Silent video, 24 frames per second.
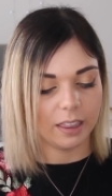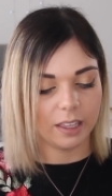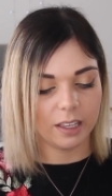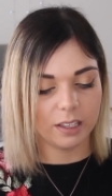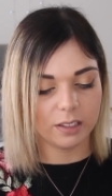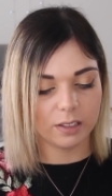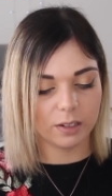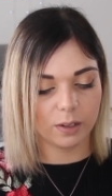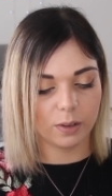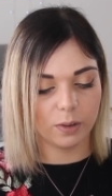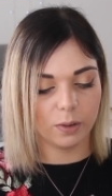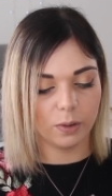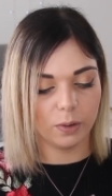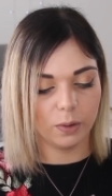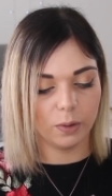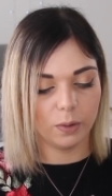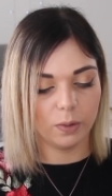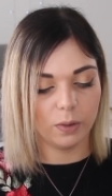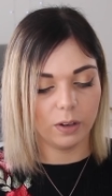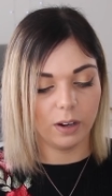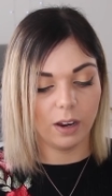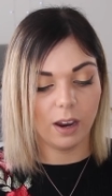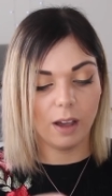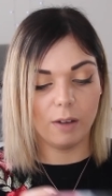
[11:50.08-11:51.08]
These are cool.
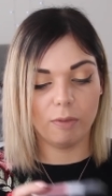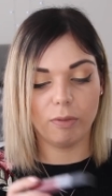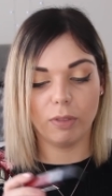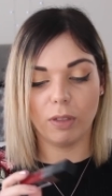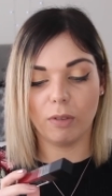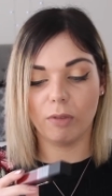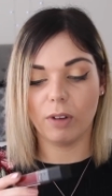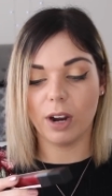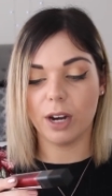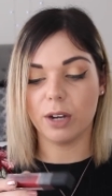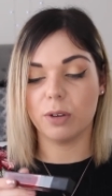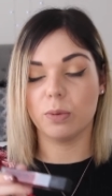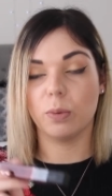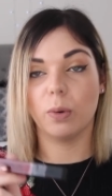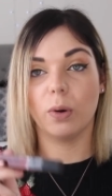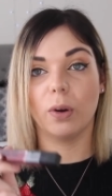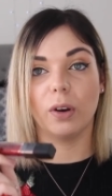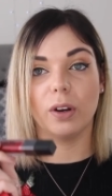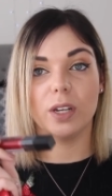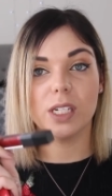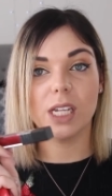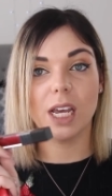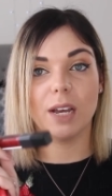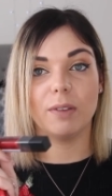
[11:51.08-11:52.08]
Love the red
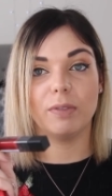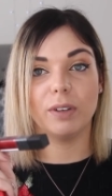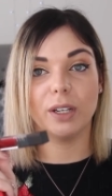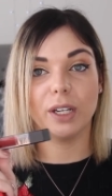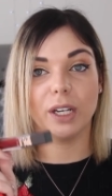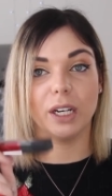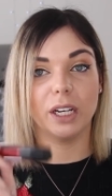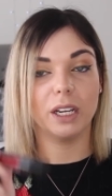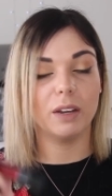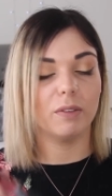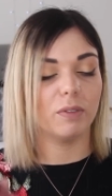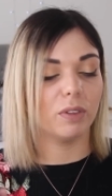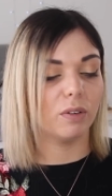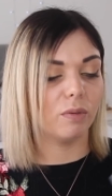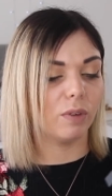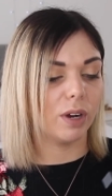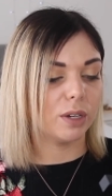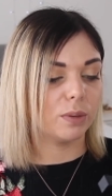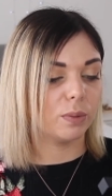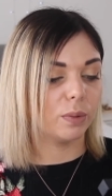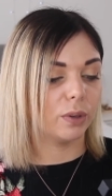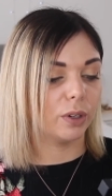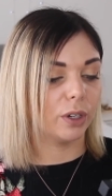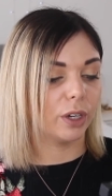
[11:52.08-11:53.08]
one. Definitely gonna give the
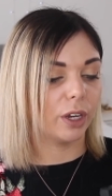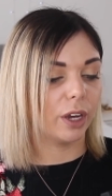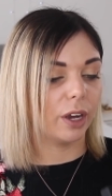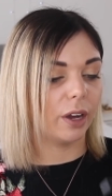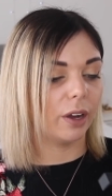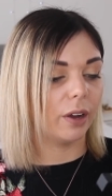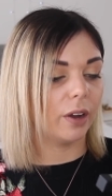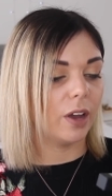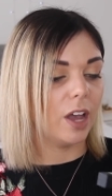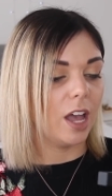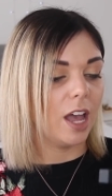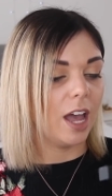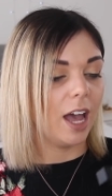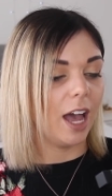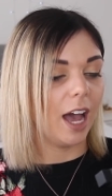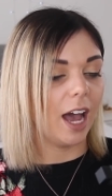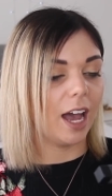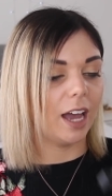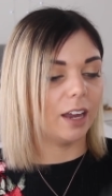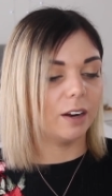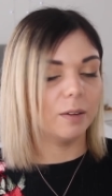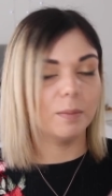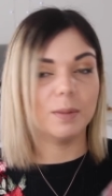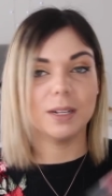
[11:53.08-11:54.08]
red one a go.
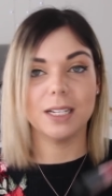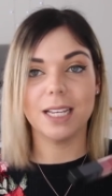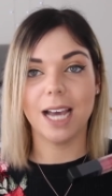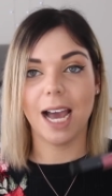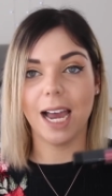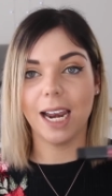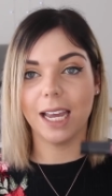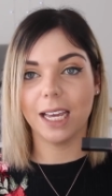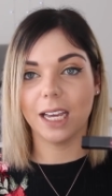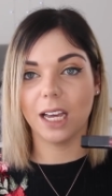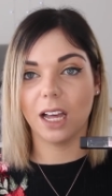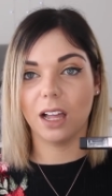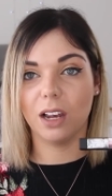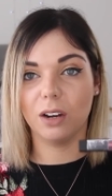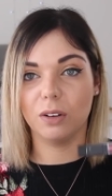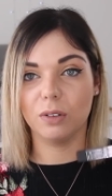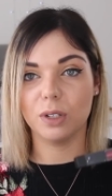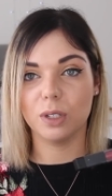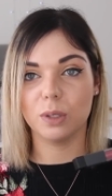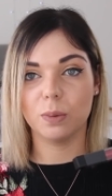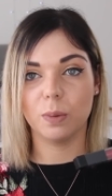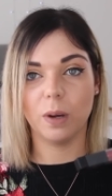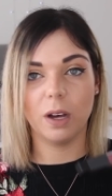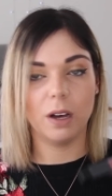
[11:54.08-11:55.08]
And a metallic color
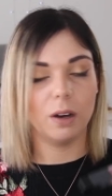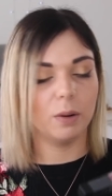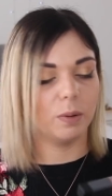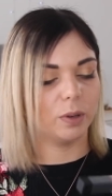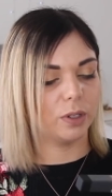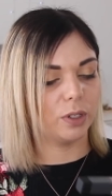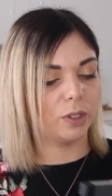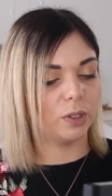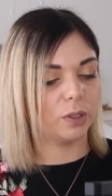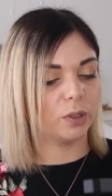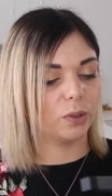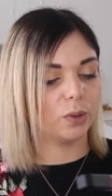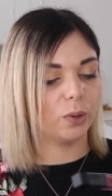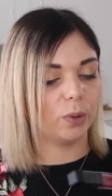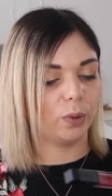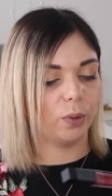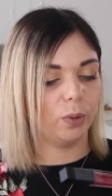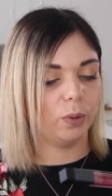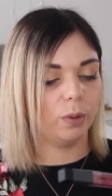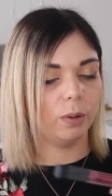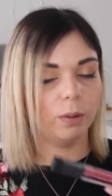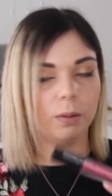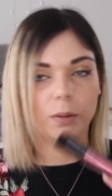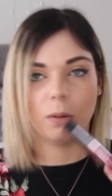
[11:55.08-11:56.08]
as well, which is
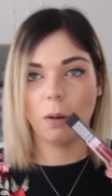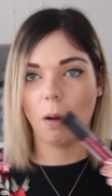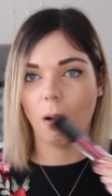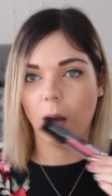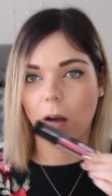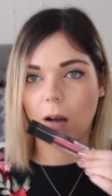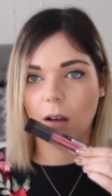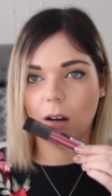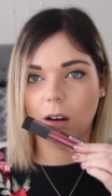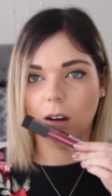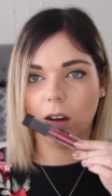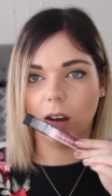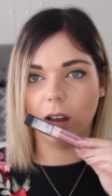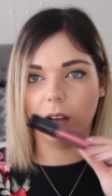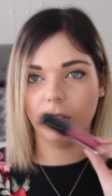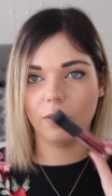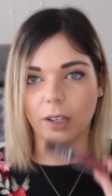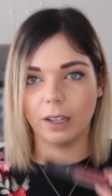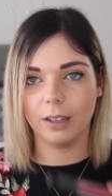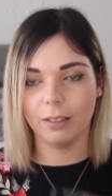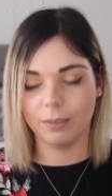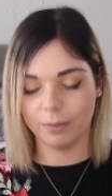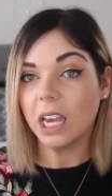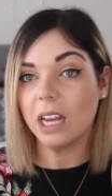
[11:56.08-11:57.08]
cool. Love
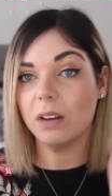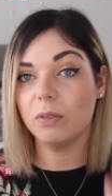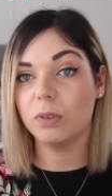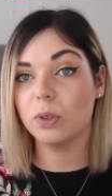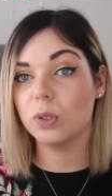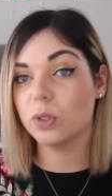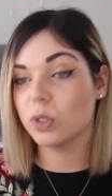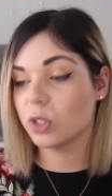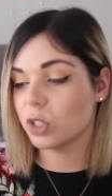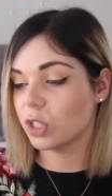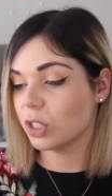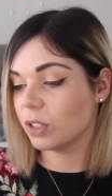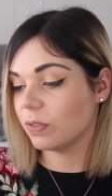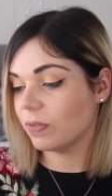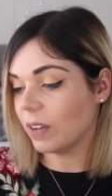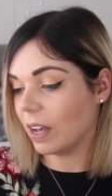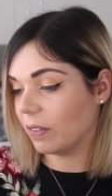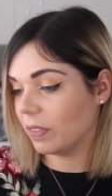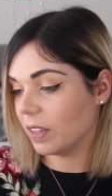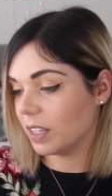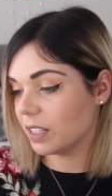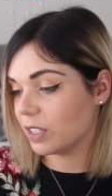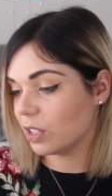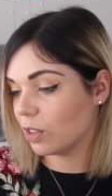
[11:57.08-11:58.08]
it. And I've also just
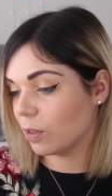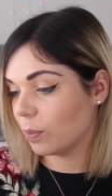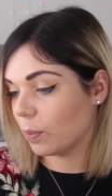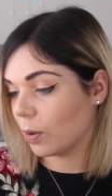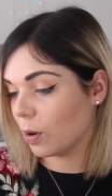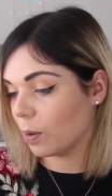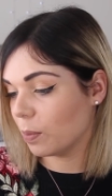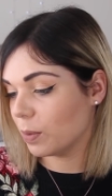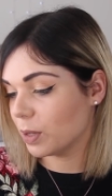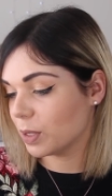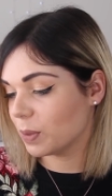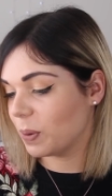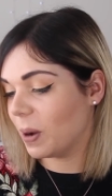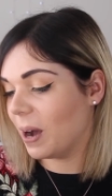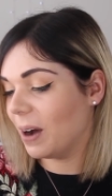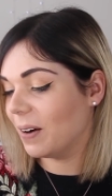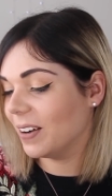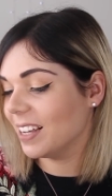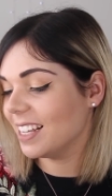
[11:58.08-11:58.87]
found this at the bottom as well.